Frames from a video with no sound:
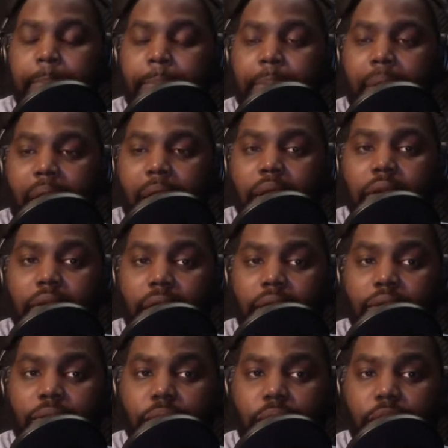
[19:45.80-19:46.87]
I
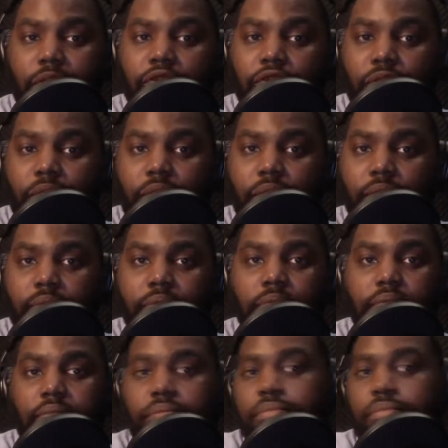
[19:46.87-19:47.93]
graduate from,
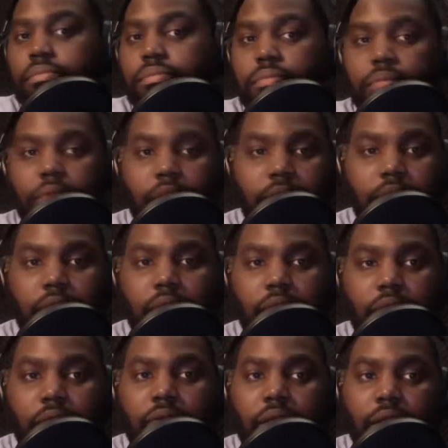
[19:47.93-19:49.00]
let's say, U
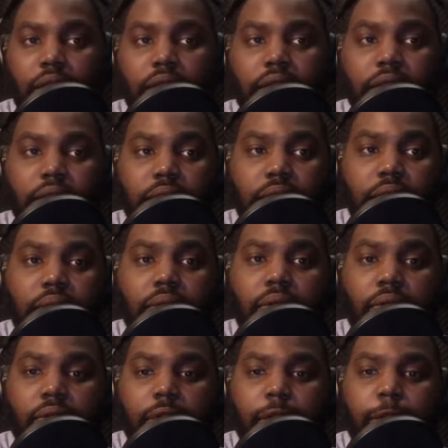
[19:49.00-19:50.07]
of H,
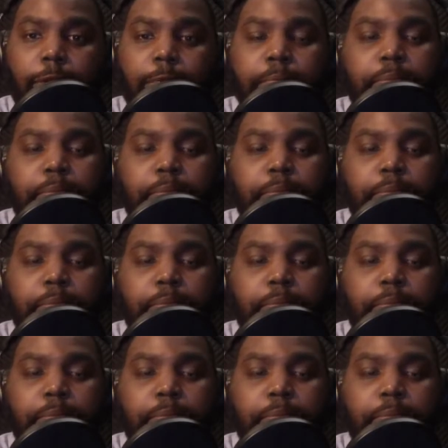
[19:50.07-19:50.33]
right?